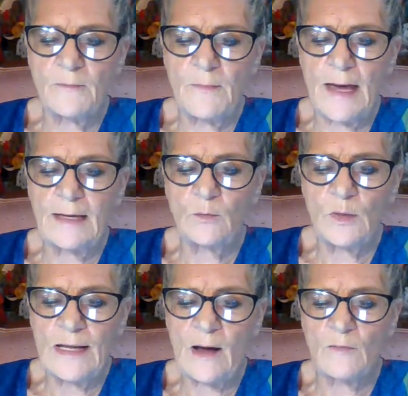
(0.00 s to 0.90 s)
the man
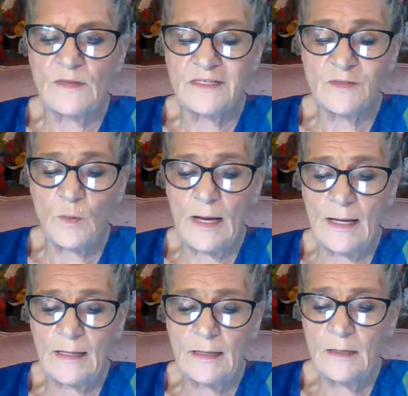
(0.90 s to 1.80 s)
went out this
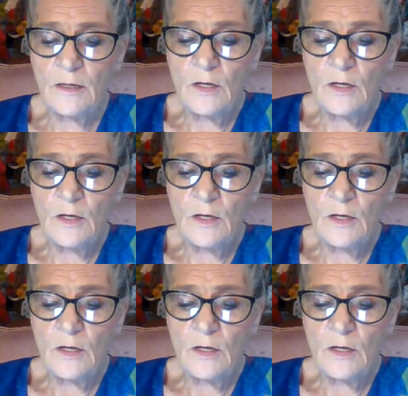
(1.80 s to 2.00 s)
way?